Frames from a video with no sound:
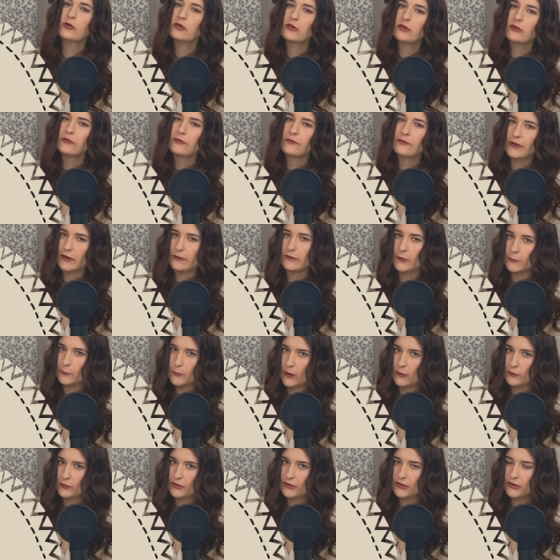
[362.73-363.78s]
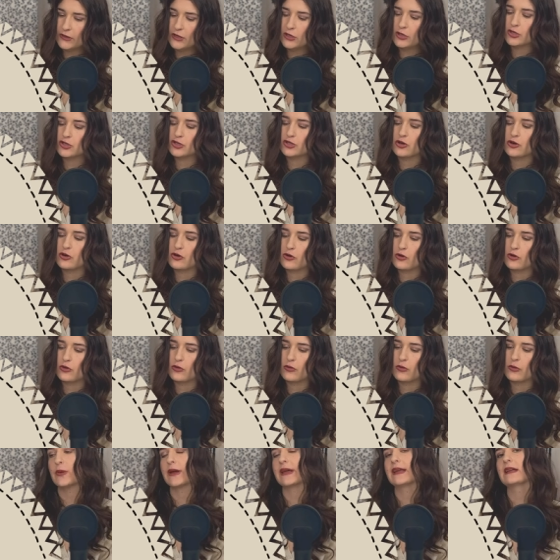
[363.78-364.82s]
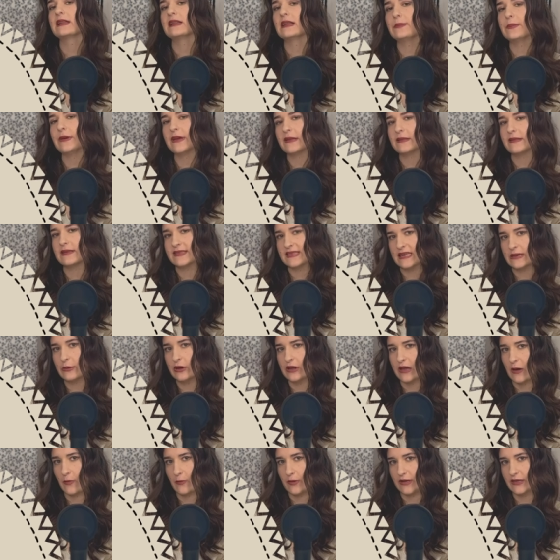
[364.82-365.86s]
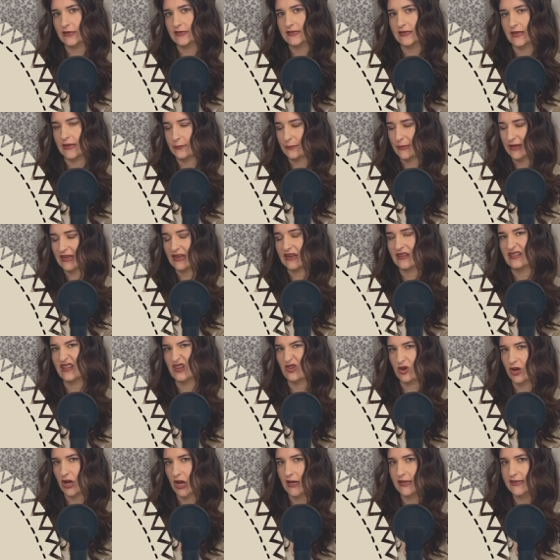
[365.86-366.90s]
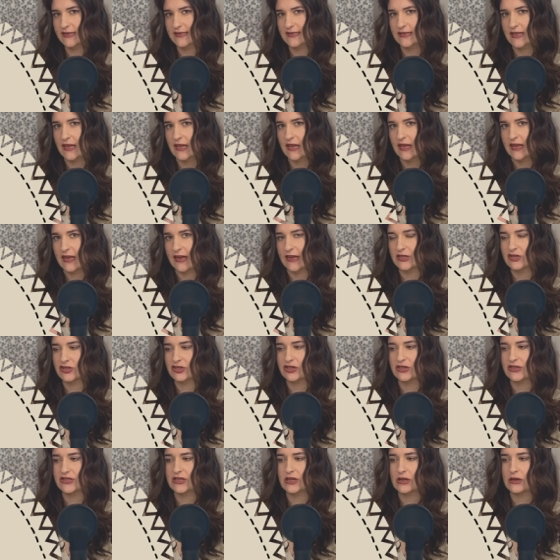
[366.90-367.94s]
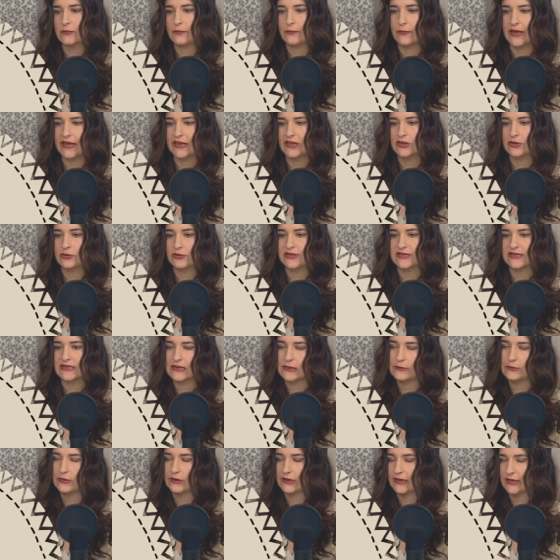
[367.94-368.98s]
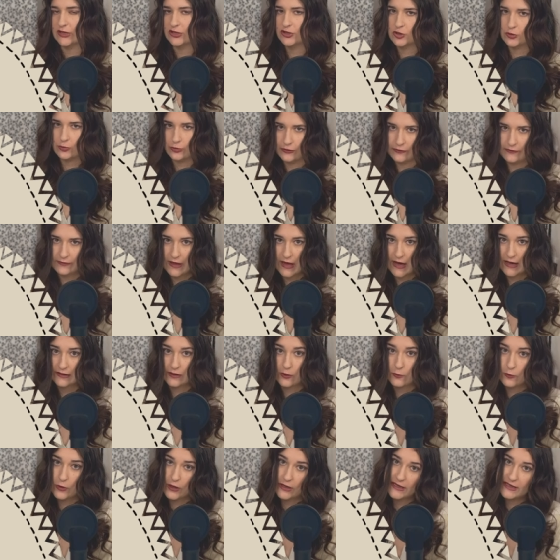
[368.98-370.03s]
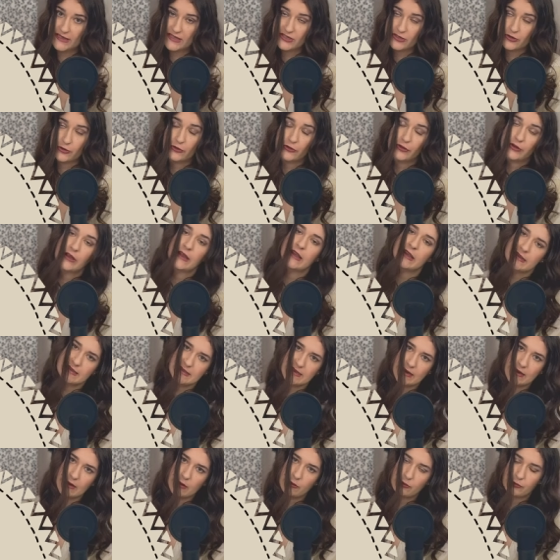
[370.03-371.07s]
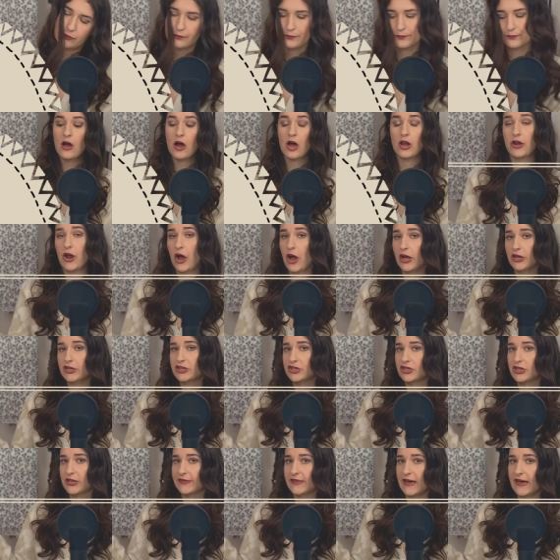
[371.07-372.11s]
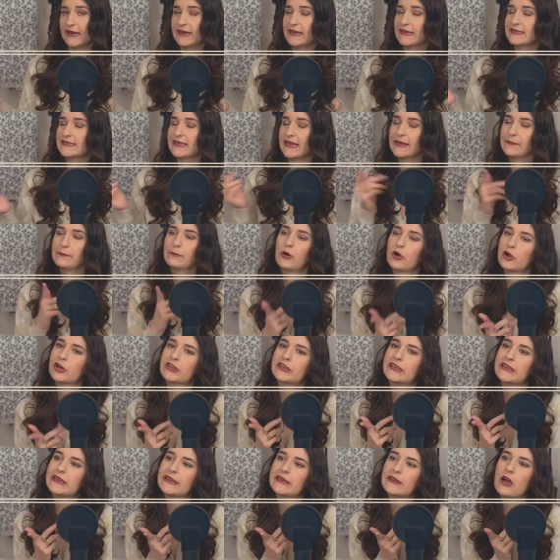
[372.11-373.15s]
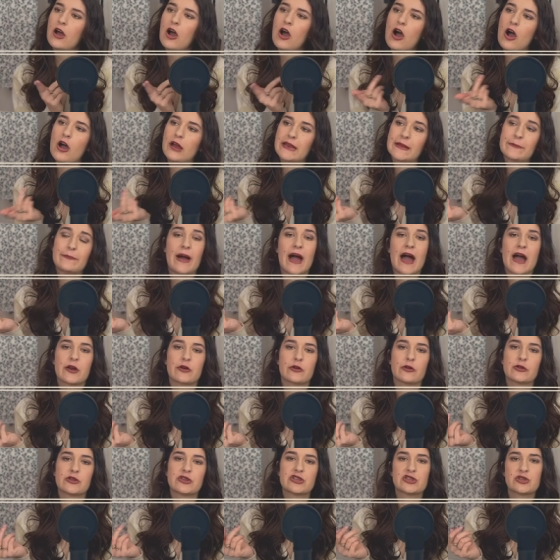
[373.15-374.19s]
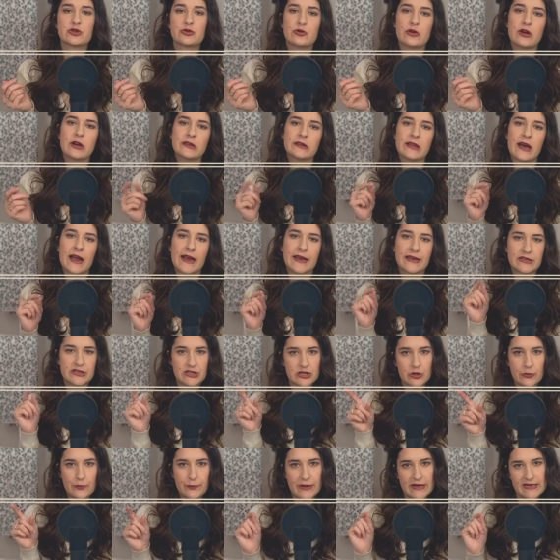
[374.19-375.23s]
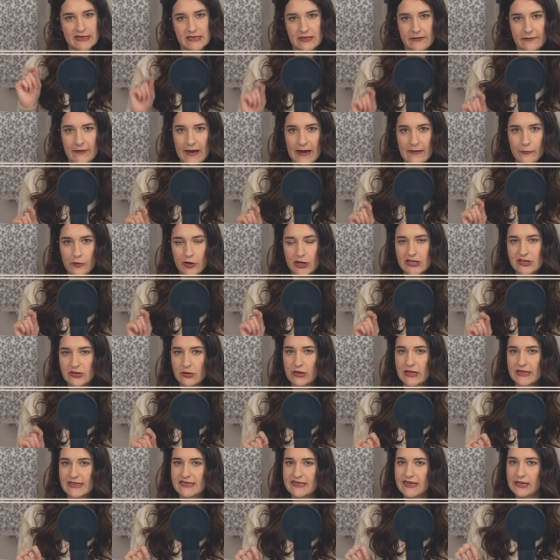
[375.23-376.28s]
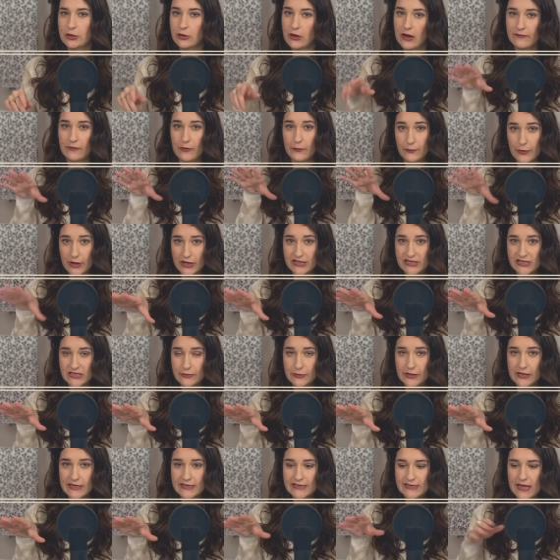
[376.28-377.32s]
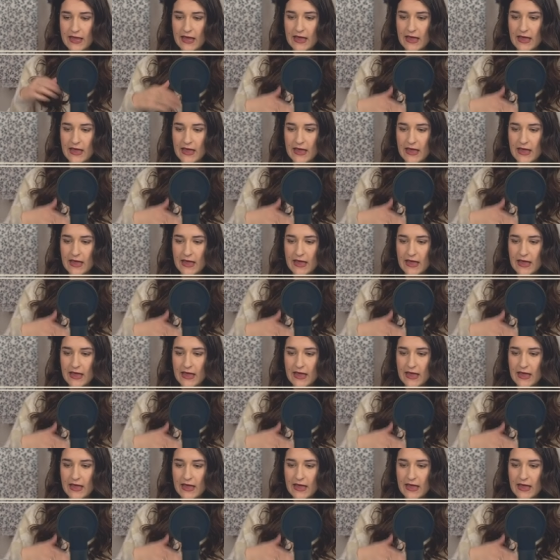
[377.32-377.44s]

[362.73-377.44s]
look very rounded. So by clipping the seam allowance, like making little cuts, it's just gonna make your seam lay super flat when it's turned inside out. A notch, that is a marking on a pattern to align two pieces of fabric. So let's say you have a bust piece